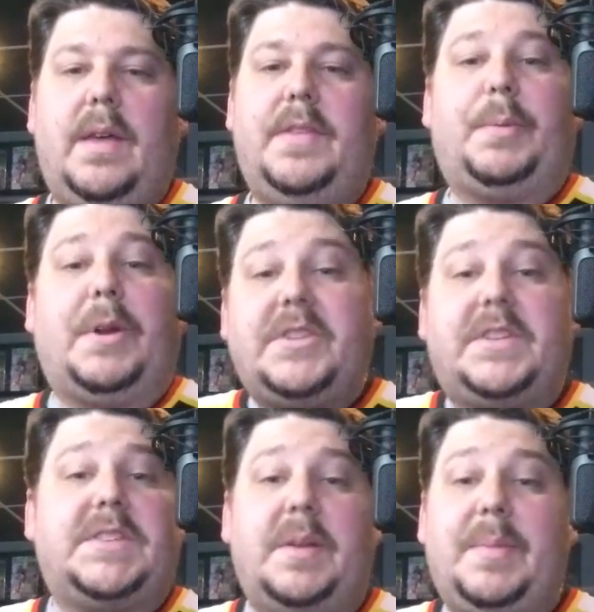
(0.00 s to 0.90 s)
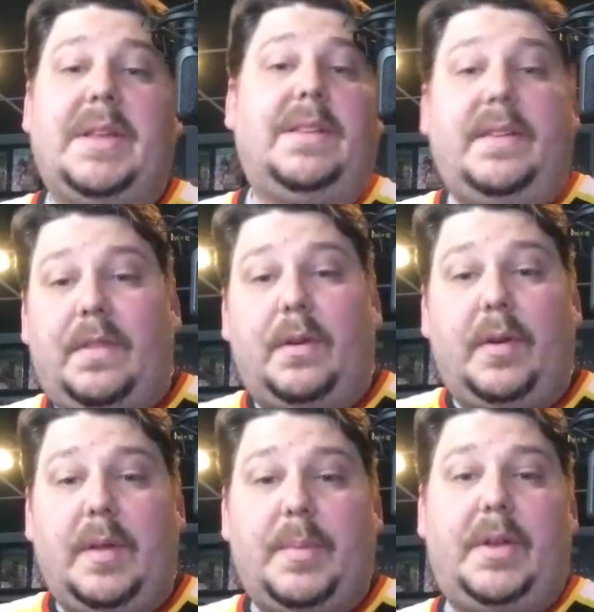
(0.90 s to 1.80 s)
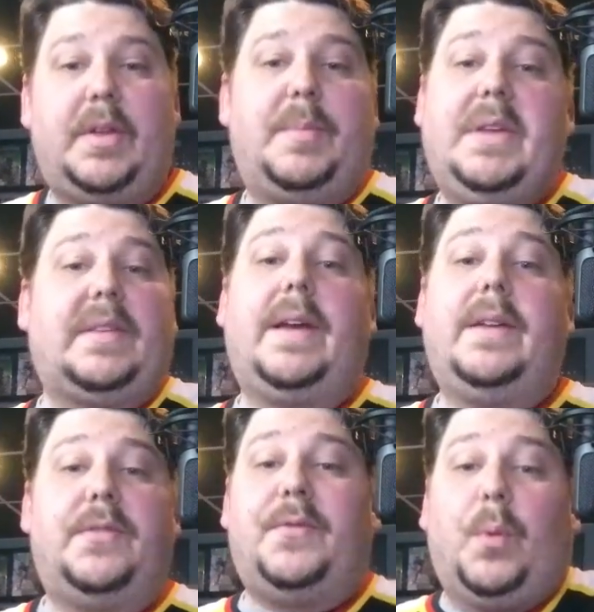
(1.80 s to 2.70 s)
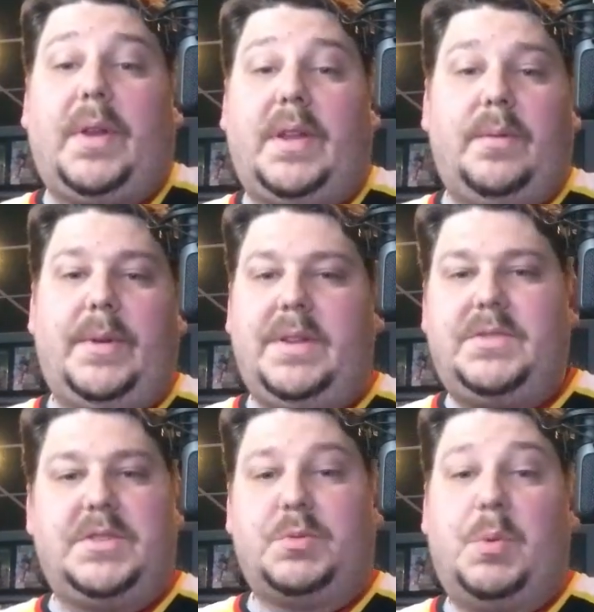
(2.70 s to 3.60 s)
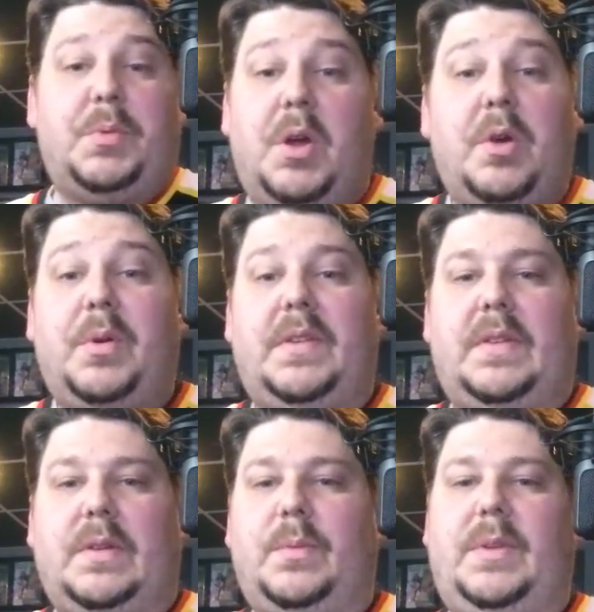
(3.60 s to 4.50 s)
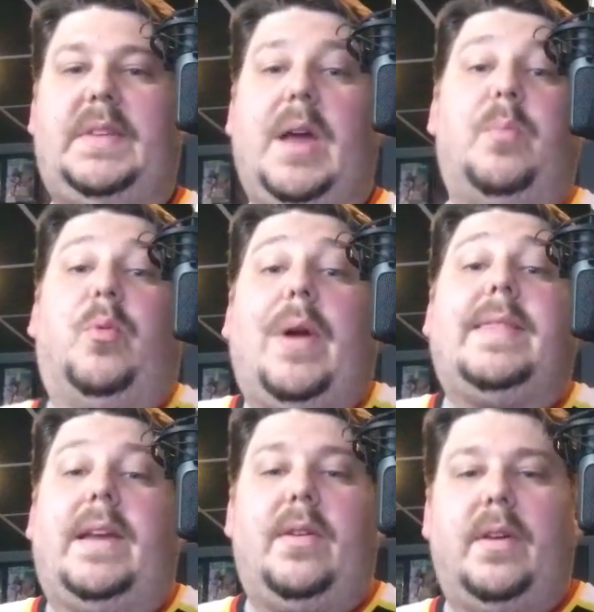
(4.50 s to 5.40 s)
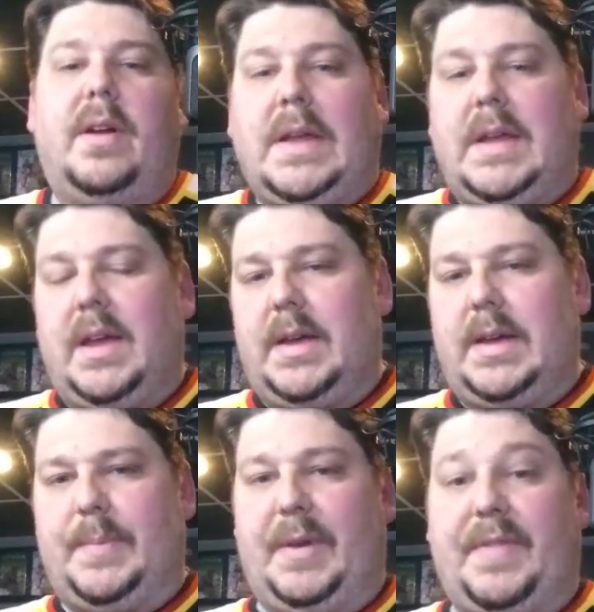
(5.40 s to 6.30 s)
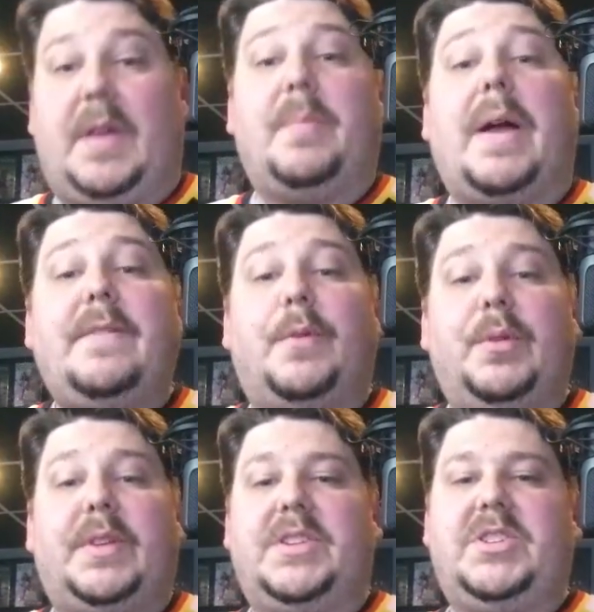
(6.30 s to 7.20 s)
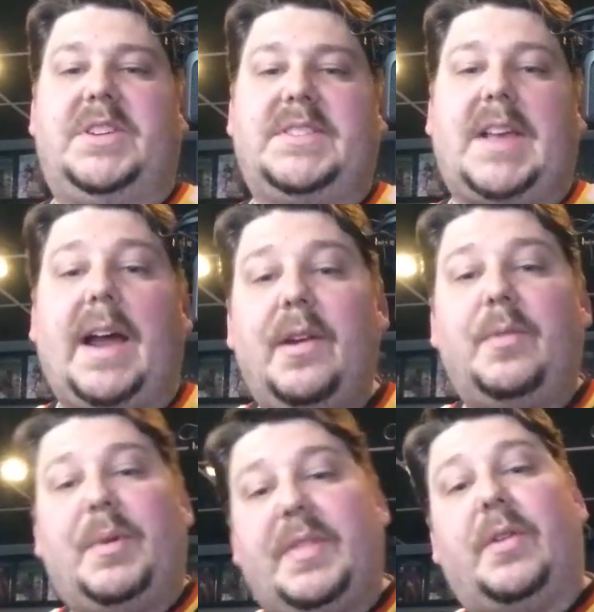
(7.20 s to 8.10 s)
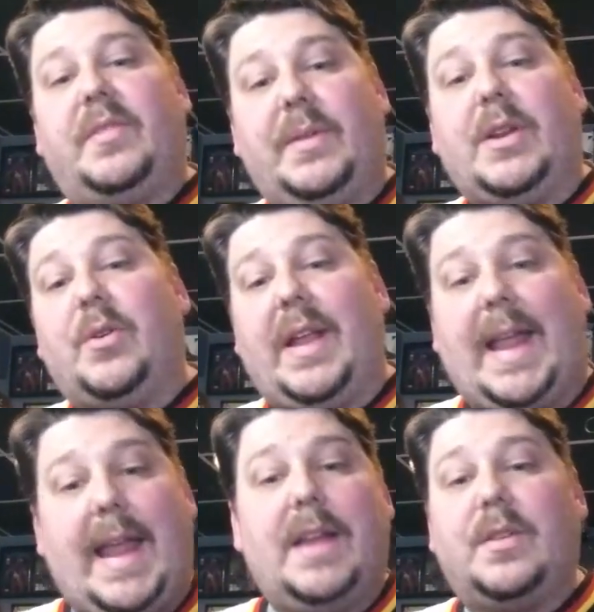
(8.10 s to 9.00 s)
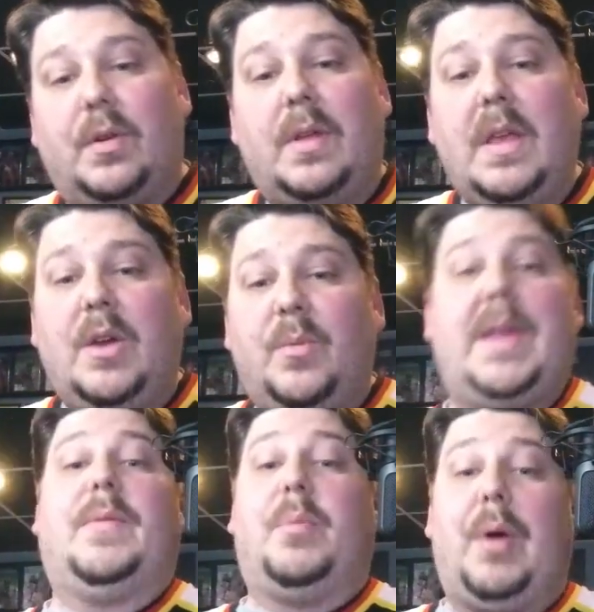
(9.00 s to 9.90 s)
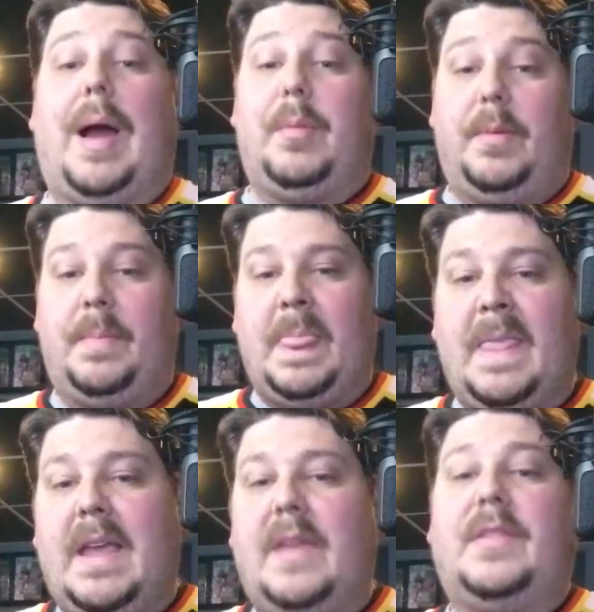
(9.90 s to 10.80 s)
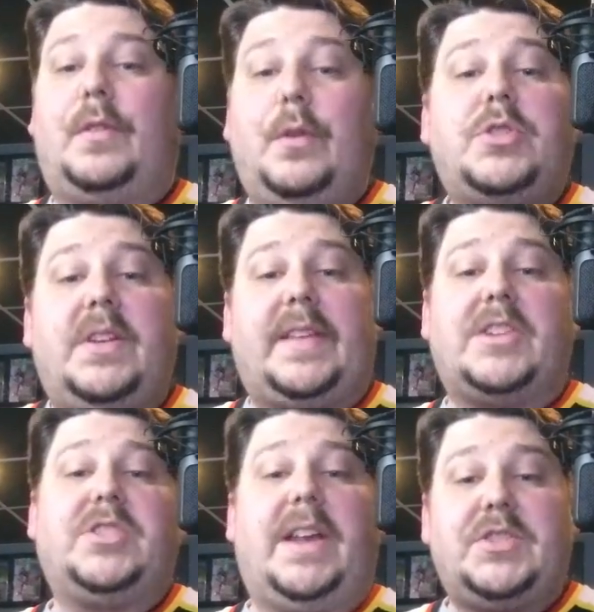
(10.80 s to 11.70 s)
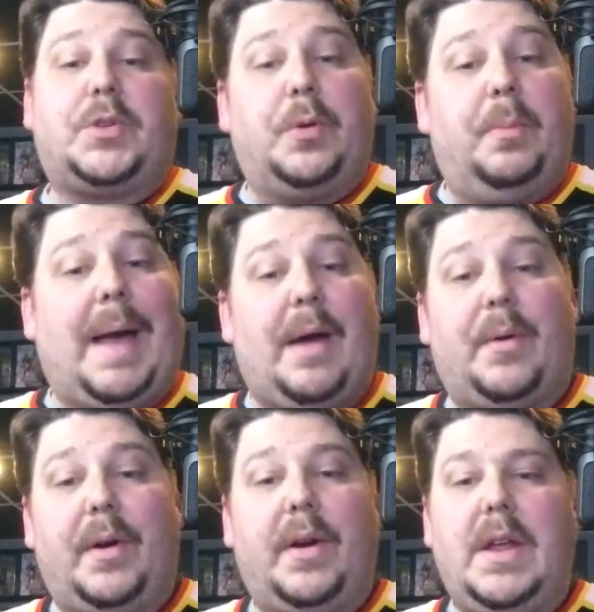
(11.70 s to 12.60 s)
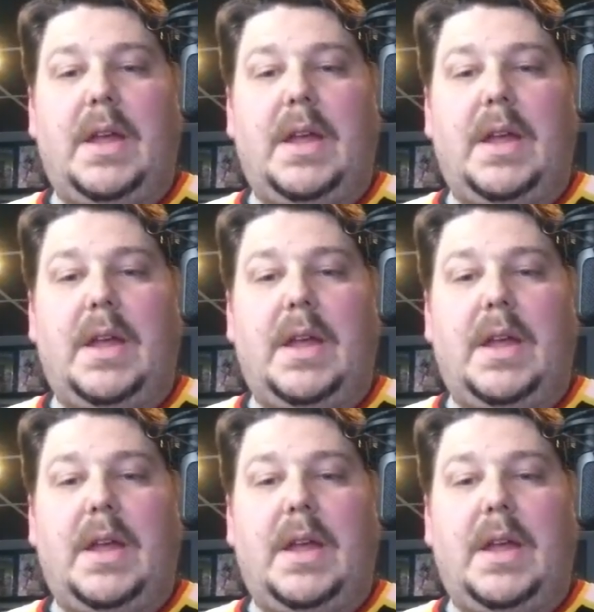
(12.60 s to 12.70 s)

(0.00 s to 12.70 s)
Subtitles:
This project is going to be at least 30, but could be as high as 40. We just won't know until we see how bright they are. But if the combined voltage is higher than what the Arduino can handle, we have a problem. And the solution is actually external power.